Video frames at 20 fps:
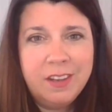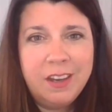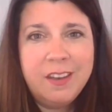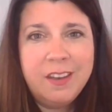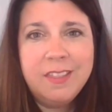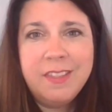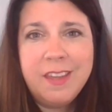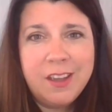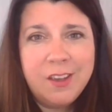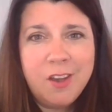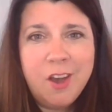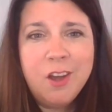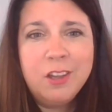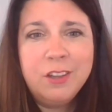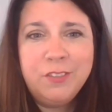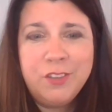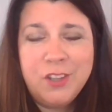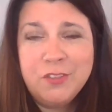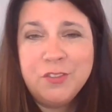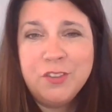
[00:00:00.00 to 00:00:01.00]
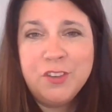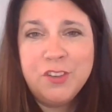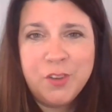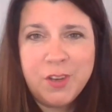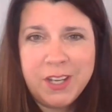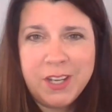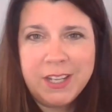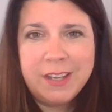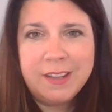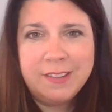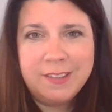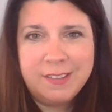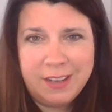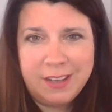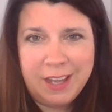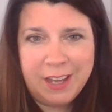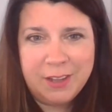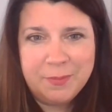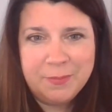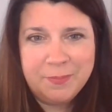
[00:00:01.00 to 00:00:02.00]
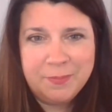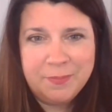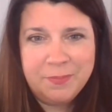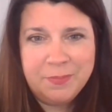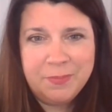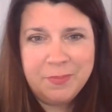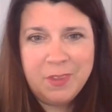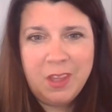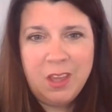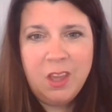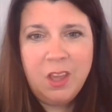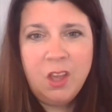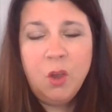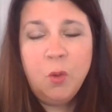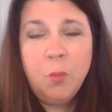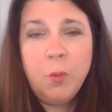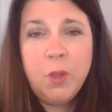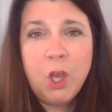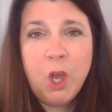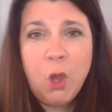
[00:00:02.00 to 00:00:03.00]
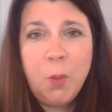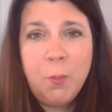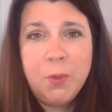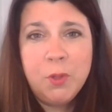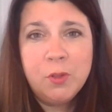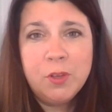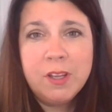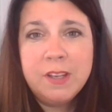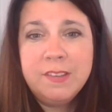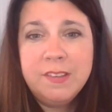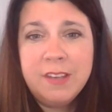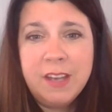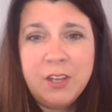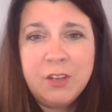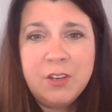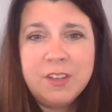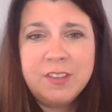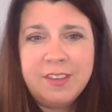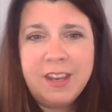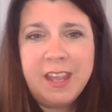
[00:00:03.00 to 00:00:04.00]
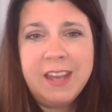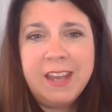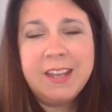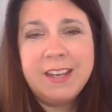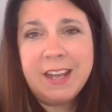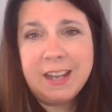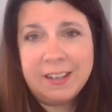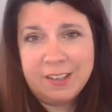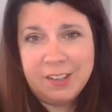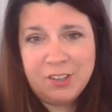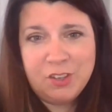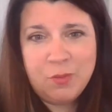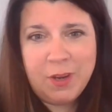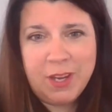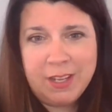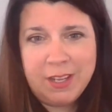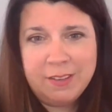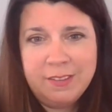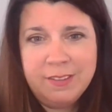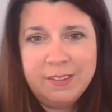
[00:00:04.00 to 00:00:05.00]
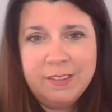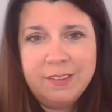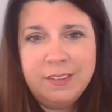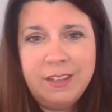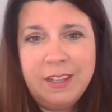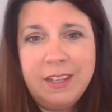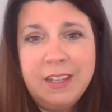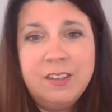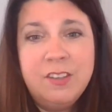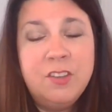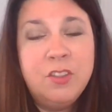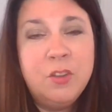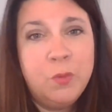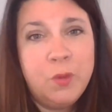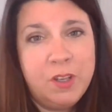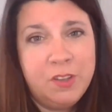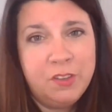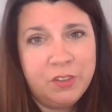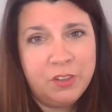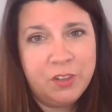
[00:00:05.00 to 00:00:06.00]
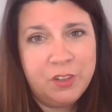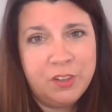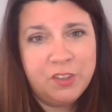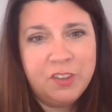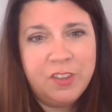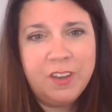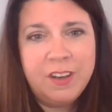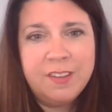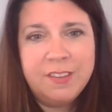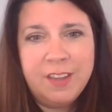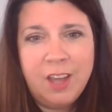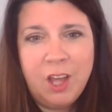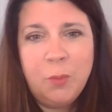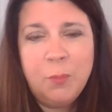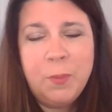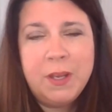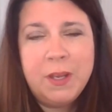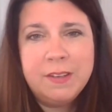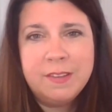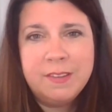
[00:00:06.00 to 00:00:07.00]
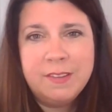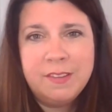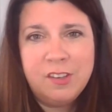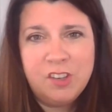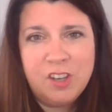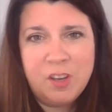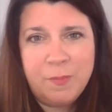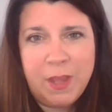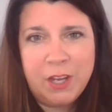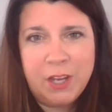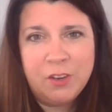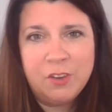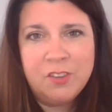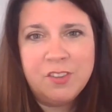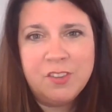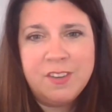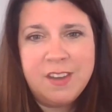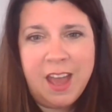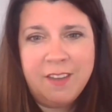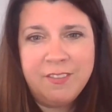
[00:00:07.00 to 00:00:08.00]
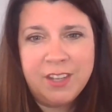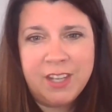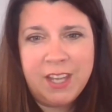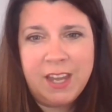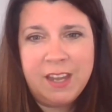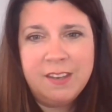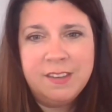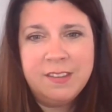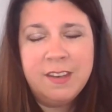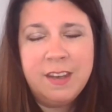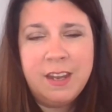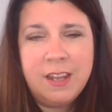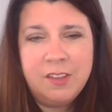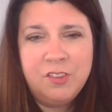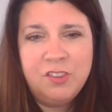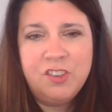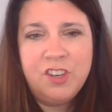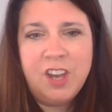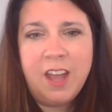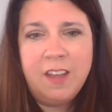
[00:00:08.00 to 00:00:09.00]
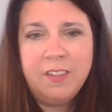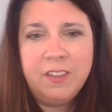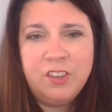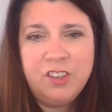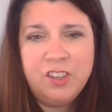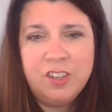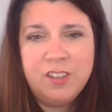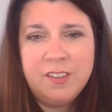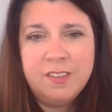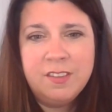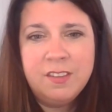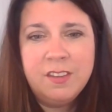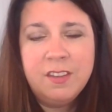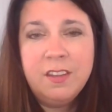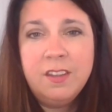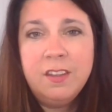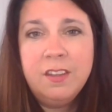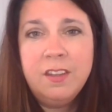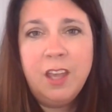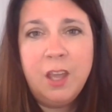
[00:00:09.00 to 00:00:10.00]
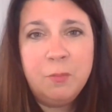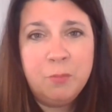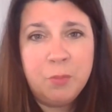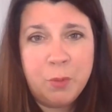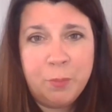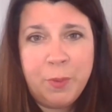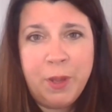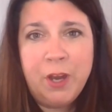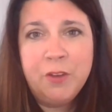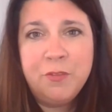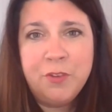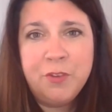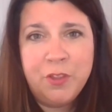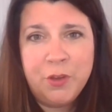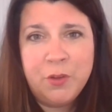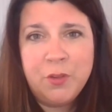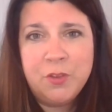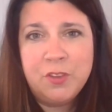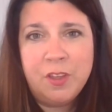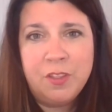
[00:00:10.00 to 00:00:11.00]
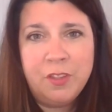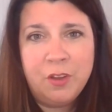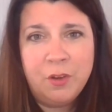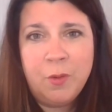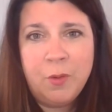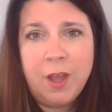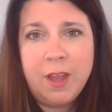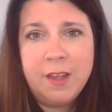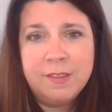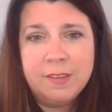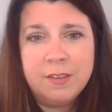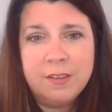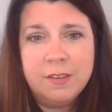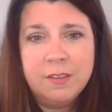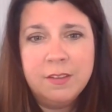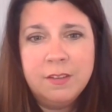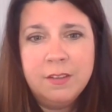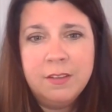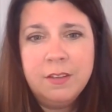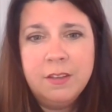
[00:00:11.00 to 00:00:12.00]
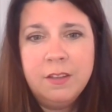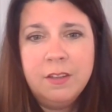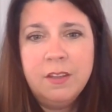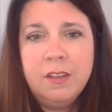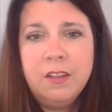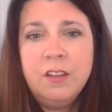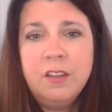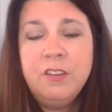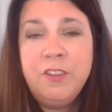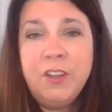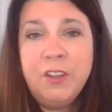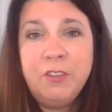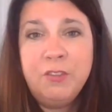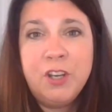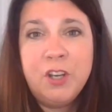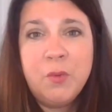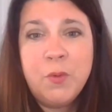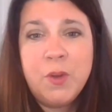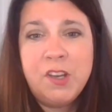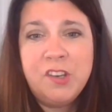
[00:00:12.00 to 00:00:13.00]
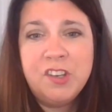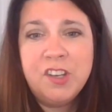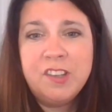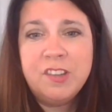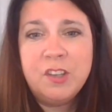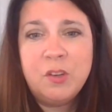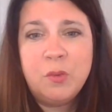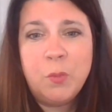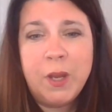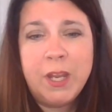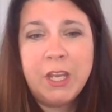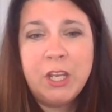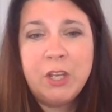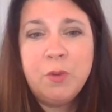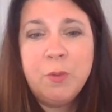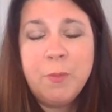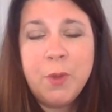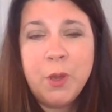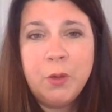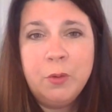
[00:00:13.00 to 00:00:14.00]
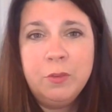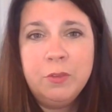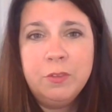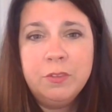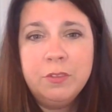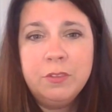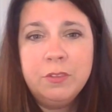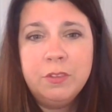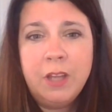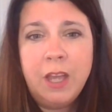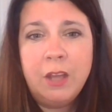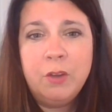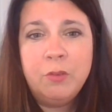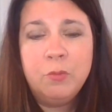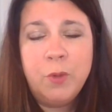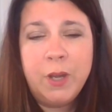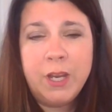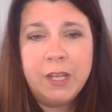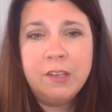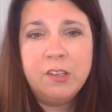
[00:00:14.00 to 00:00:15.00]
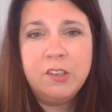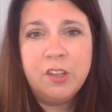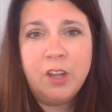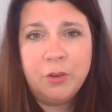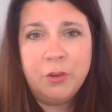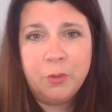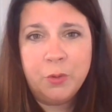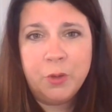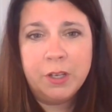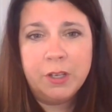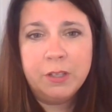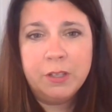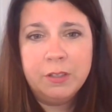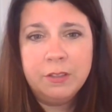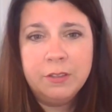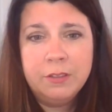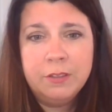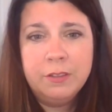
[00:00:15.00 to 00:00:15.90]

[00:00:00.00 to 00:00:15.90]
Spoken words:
And thank all of you for joining us today. We hope you'll continue to stay connected to RAND and to the research that is helping decision makers navigate today's challenges and prepare for those on the horizon. Feel free to reach us at randremote@rand.org.